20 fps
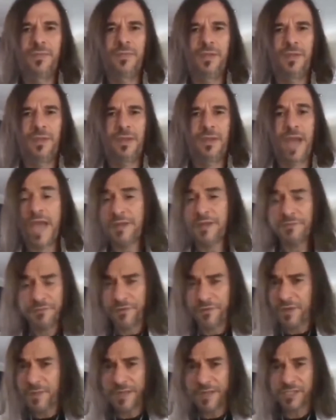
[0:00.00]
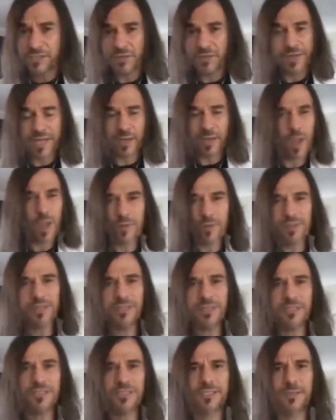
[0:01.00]
How did Freemasonry get away with
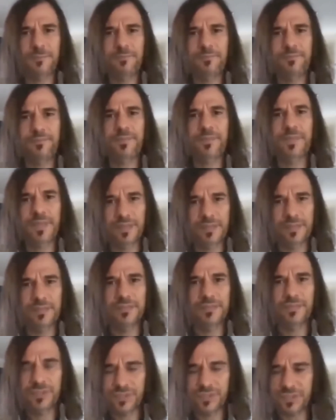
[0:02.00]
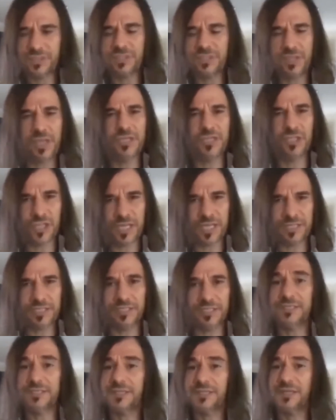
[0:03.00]
this? Just like
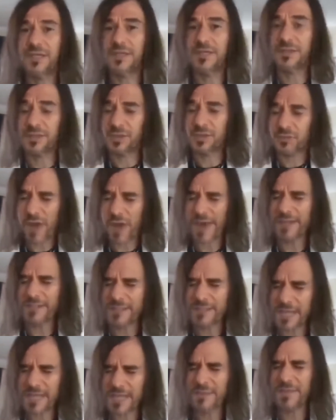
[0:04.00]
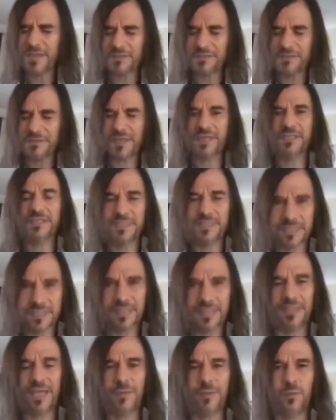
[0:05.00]
Jesus, the greatest enemy of theirs,
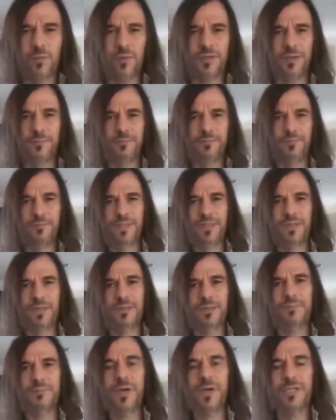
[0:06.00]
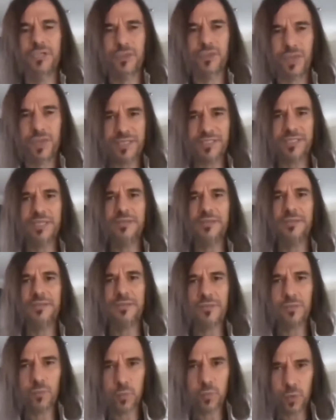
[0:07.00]
said they would, by dressing
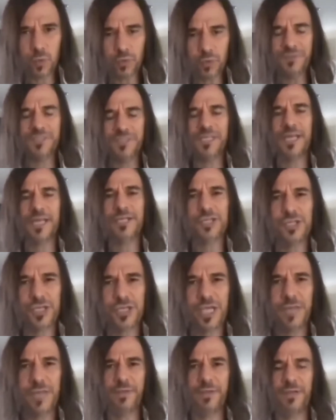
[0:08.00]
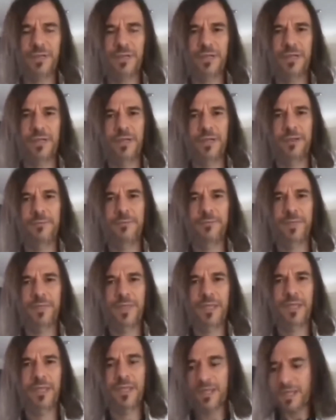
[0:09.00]
the wolves as sheep.
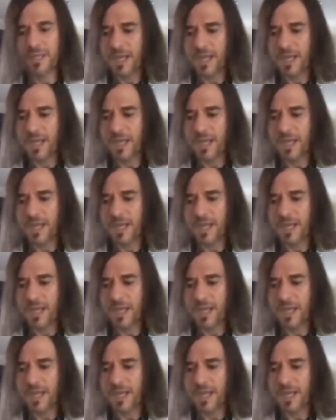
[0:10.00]
A